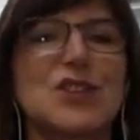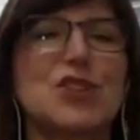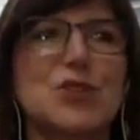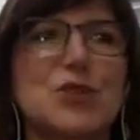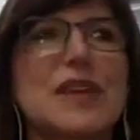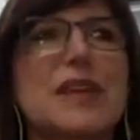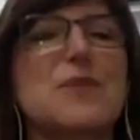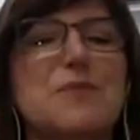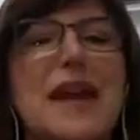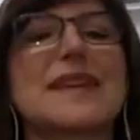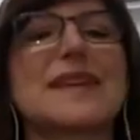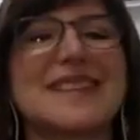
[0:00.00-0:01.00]
do you keep
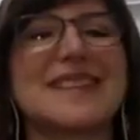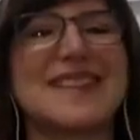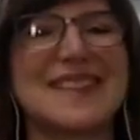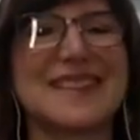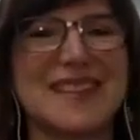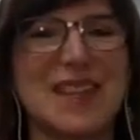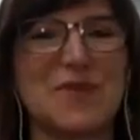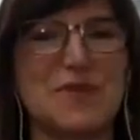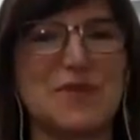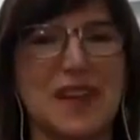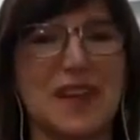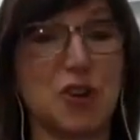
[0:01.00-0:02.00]
battling the same
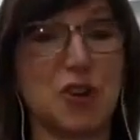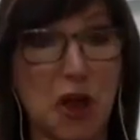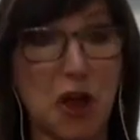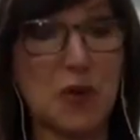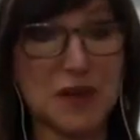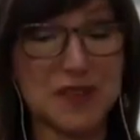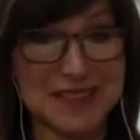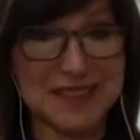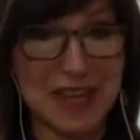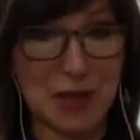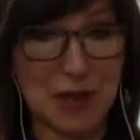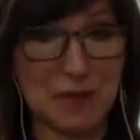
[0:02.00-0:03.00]
thing, your own
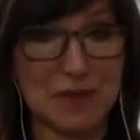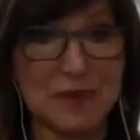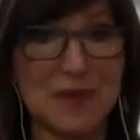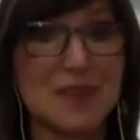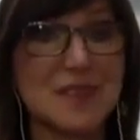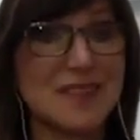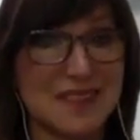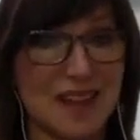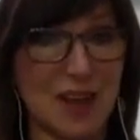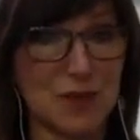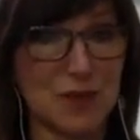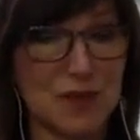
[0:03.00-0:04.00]
same
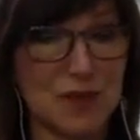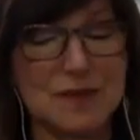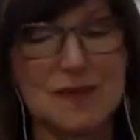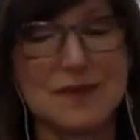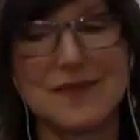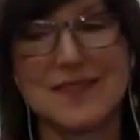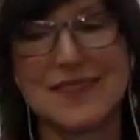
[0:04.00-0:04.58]
stuff?